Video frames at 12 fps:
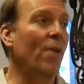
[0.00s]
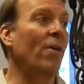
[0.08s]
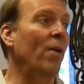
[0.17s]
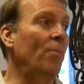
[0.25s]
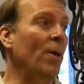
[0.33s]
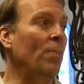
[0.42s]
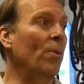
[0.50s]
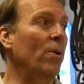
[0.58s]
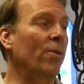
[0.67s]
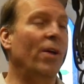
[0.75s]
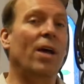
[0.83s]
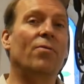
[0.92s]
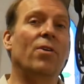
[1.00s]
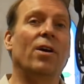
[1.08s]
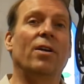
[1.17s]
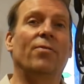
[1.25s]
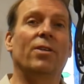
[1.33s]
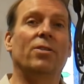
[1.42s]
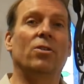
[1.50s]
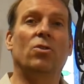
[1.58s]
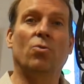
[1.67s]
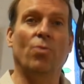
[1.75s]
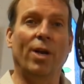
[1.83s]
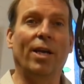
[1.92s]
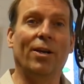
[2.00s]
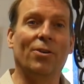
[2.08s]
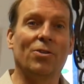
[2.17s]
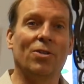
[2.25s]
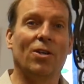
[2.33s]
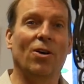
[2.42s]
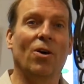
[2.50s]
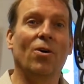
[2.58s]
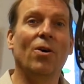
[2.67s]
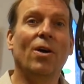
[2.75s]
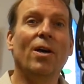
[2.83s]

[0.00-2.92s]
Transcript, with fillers: I've had people that I've gone to visit twenty years ago